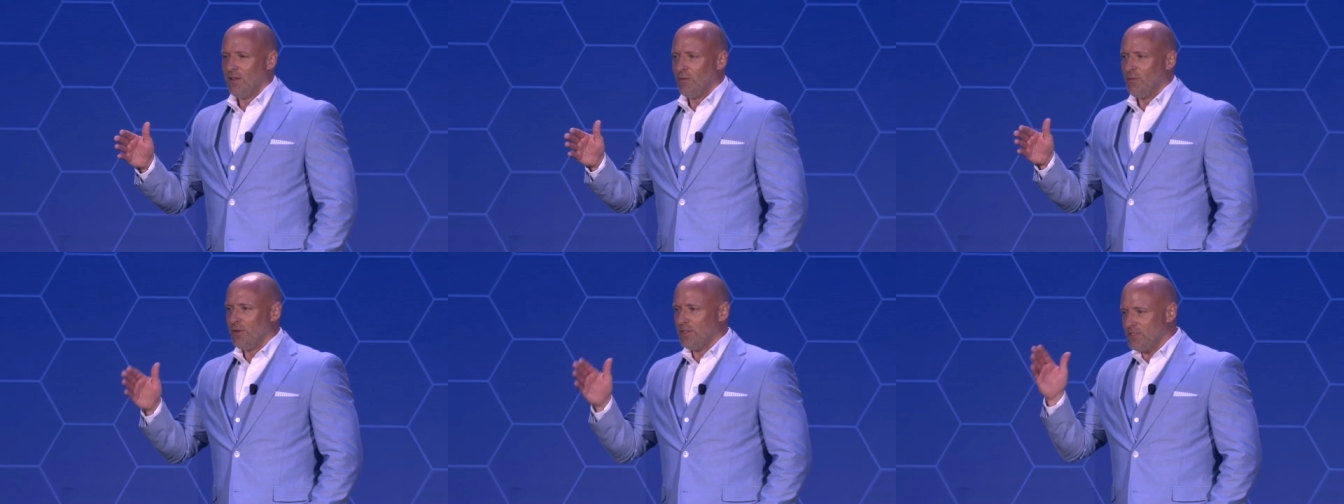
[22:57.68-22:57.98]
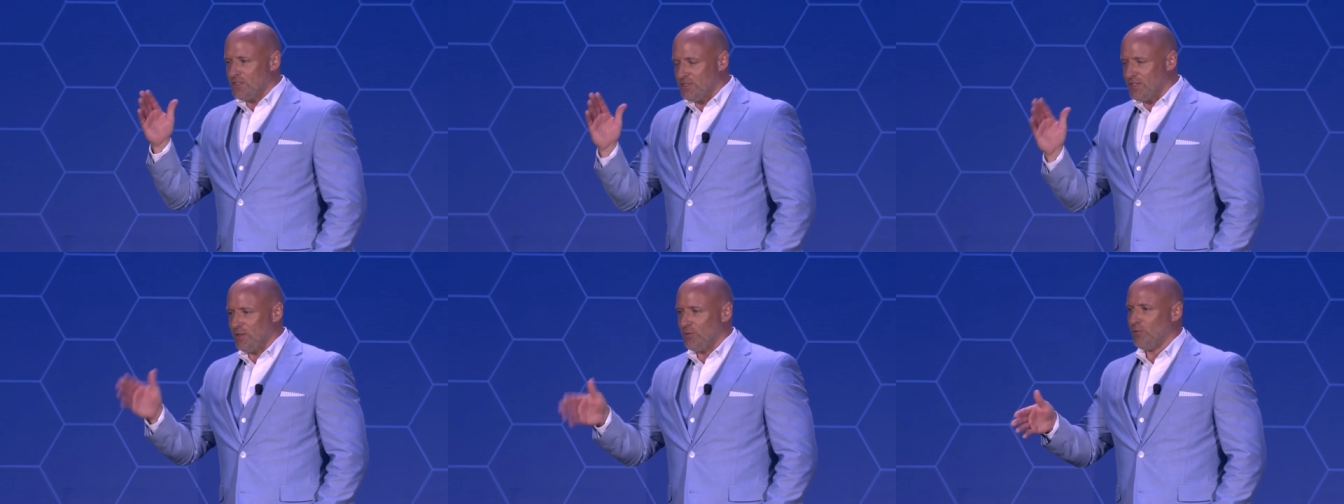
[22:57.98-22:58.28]
but
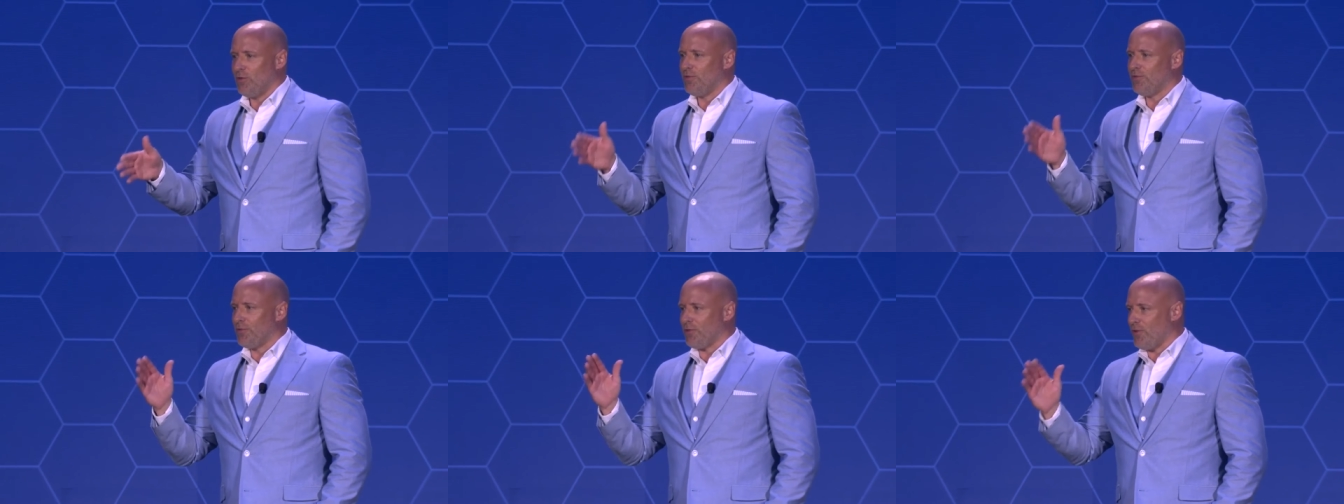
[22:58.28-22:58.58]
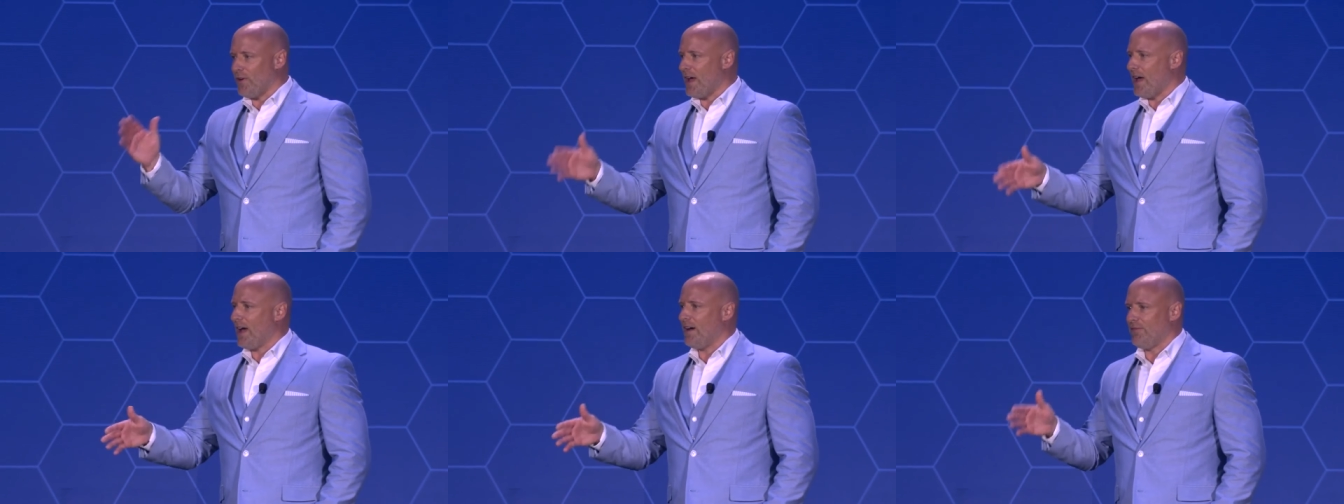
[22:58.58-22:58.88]
she will
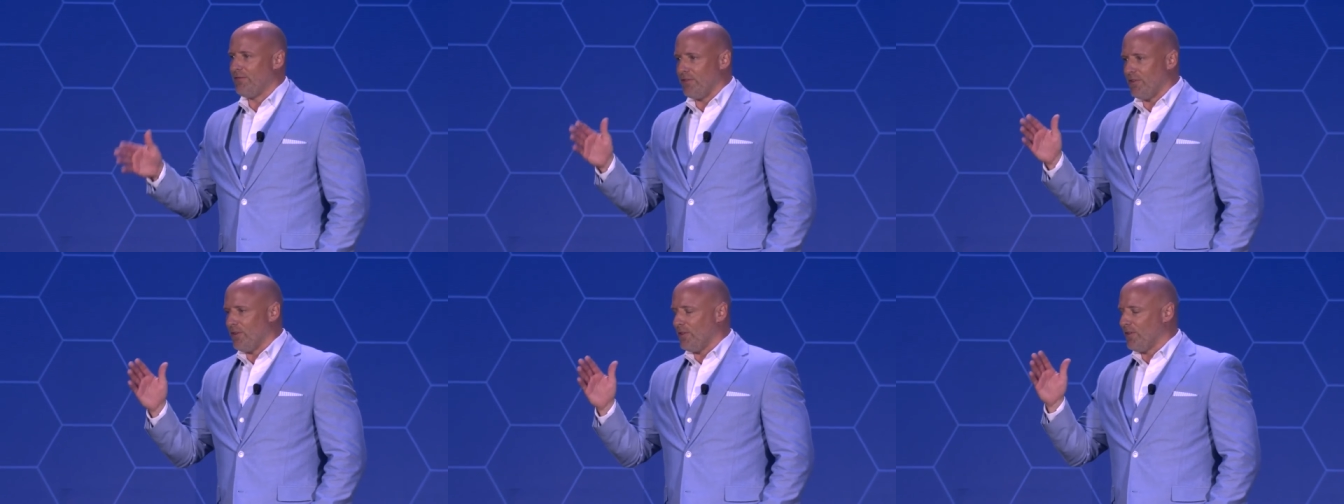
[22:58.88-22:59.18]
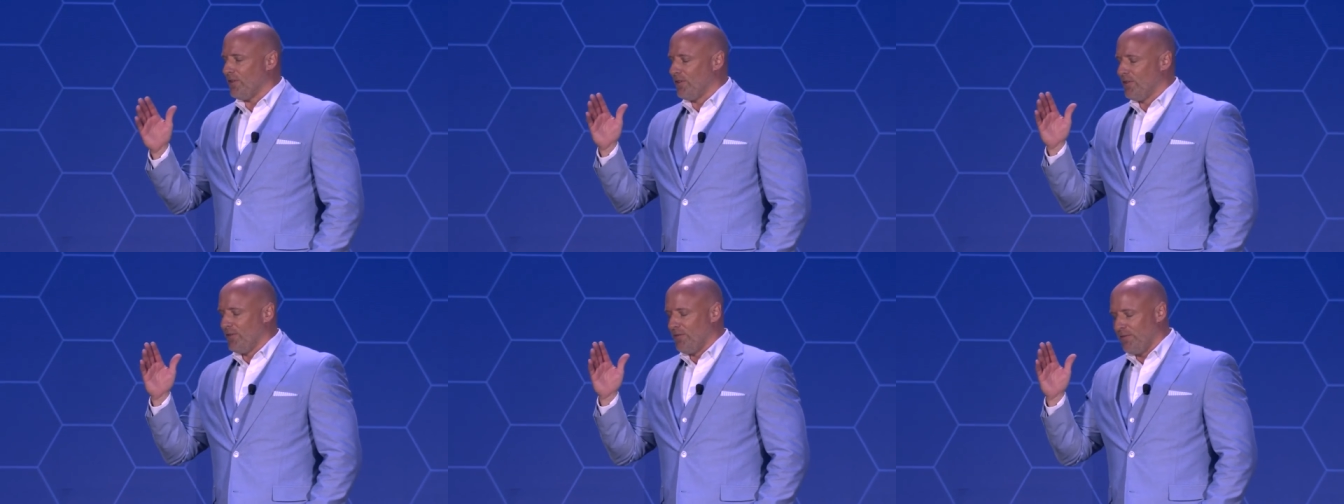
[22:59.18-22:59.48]
forever,
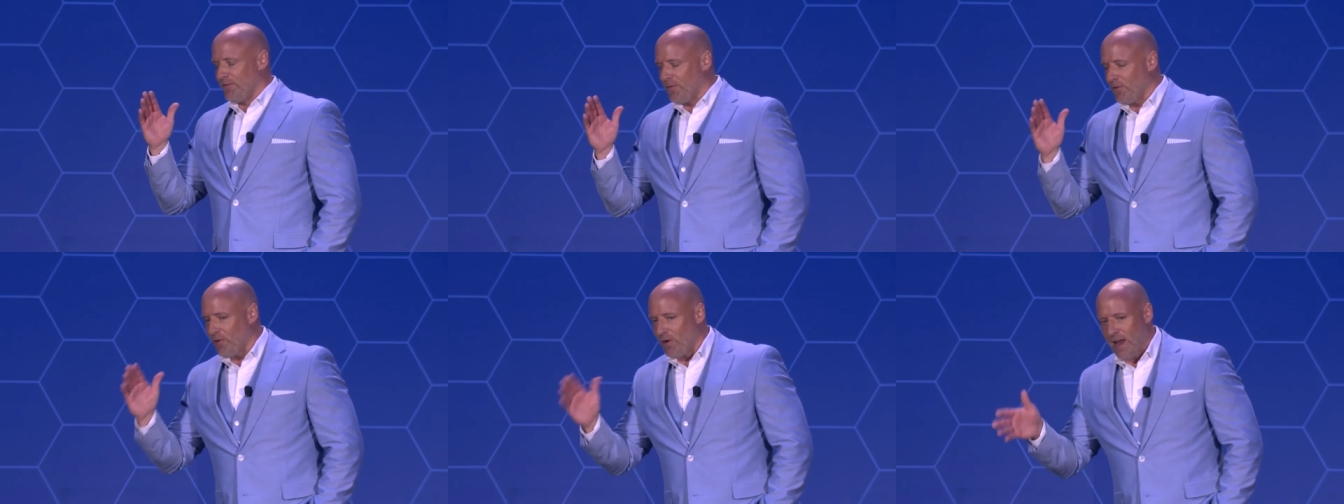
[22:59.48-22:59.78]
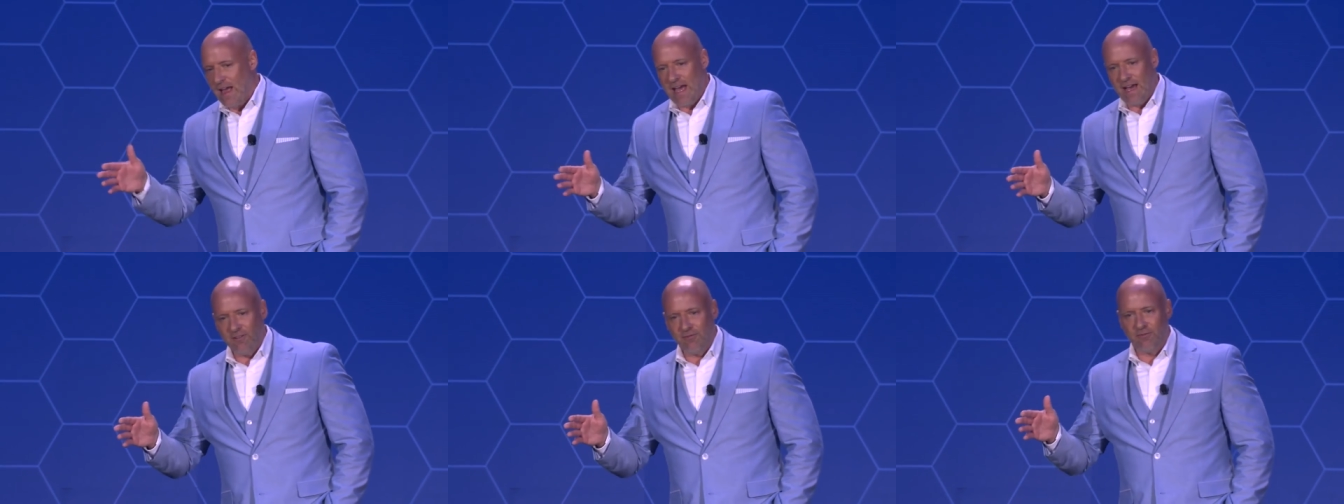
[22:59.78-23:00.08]

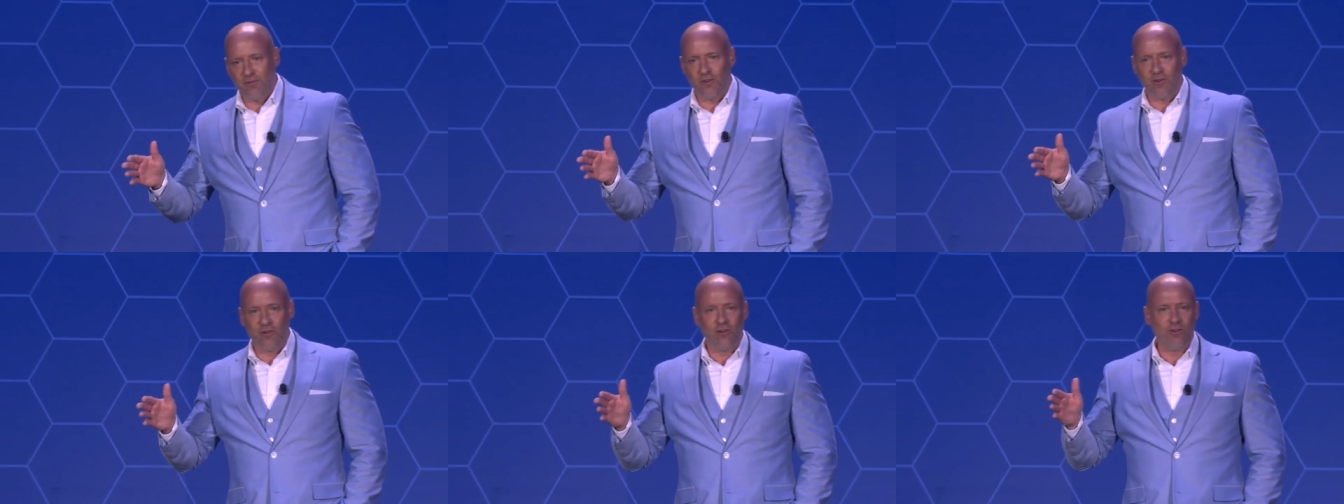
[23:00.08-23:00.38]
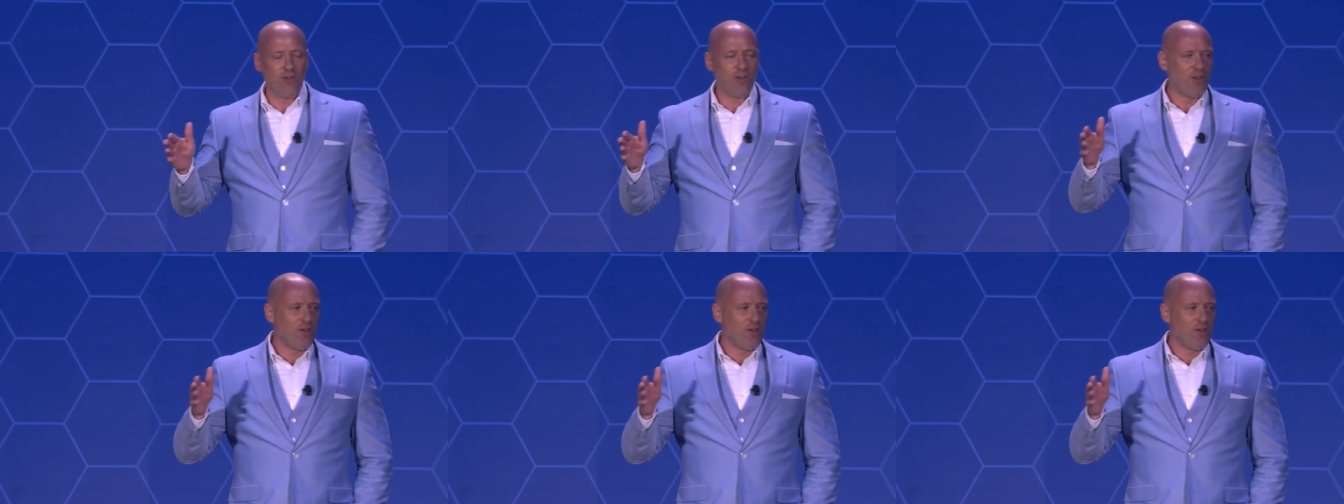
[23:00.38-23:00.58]
forever